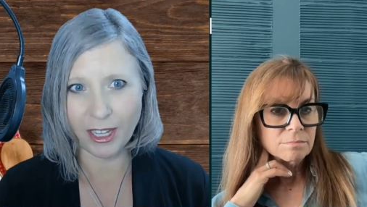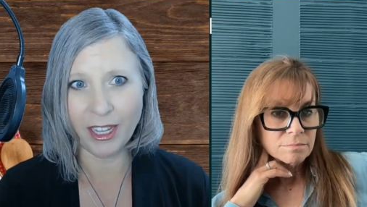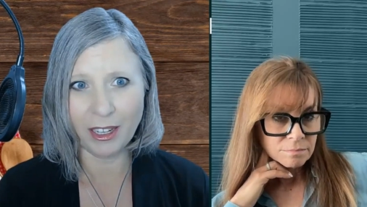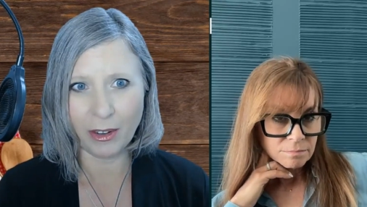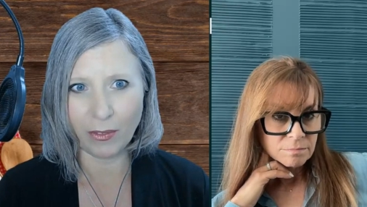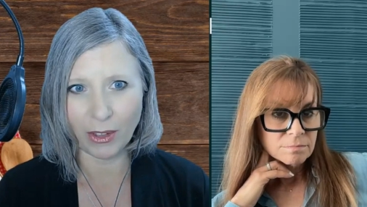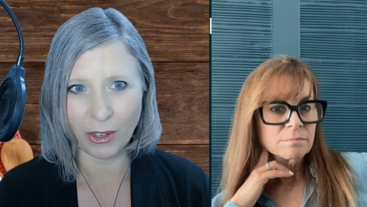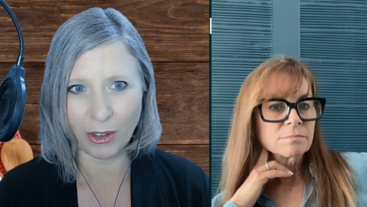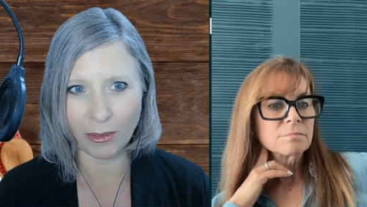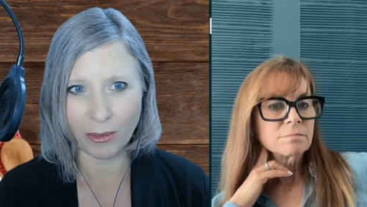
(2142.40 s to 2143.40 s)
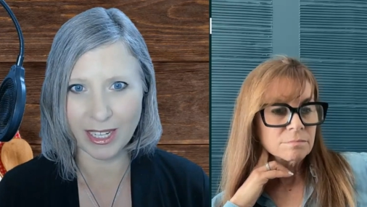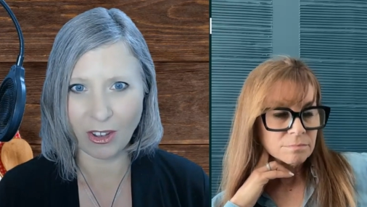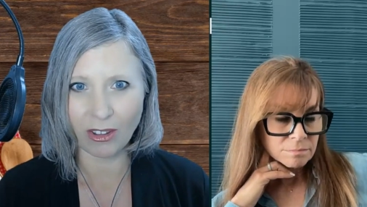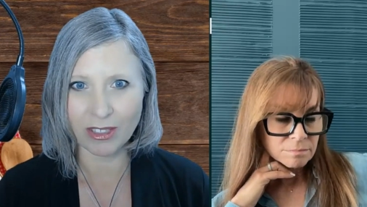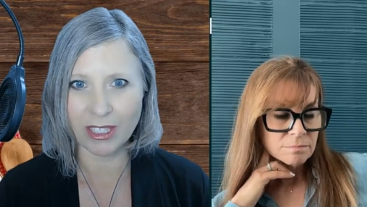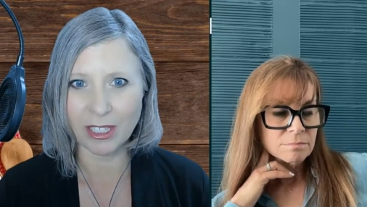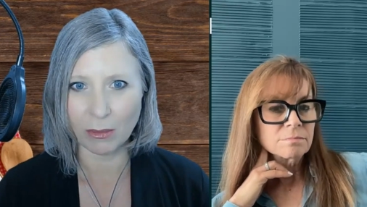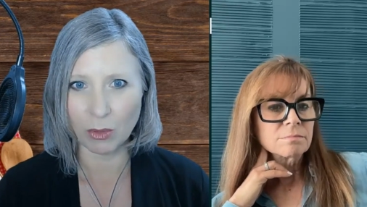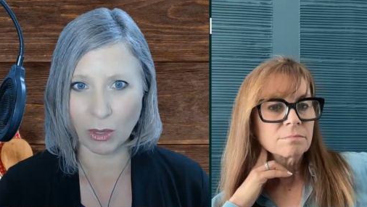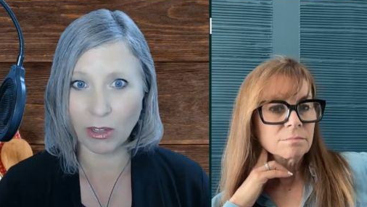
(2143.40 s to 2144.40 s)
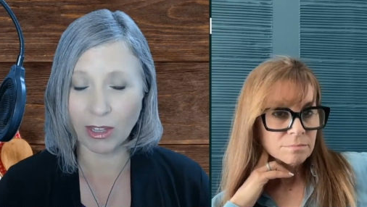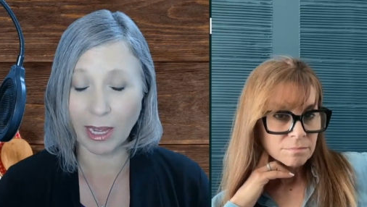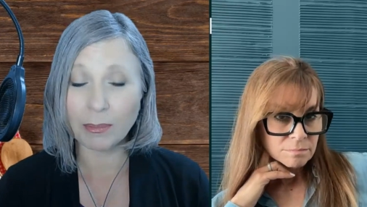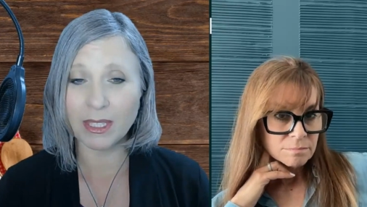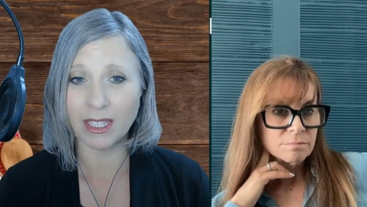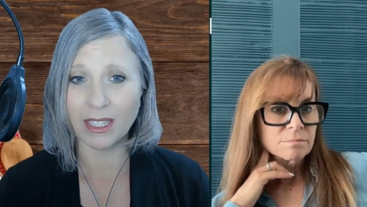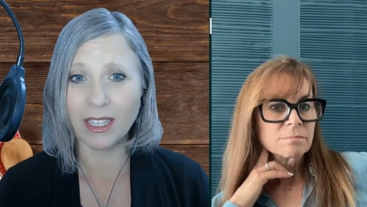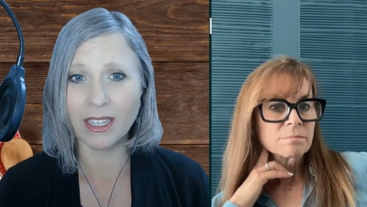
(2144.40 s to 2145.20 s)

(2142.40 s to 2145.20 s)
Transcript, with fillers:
Speaker 1: kidney failure. It was like all systems were collapsing.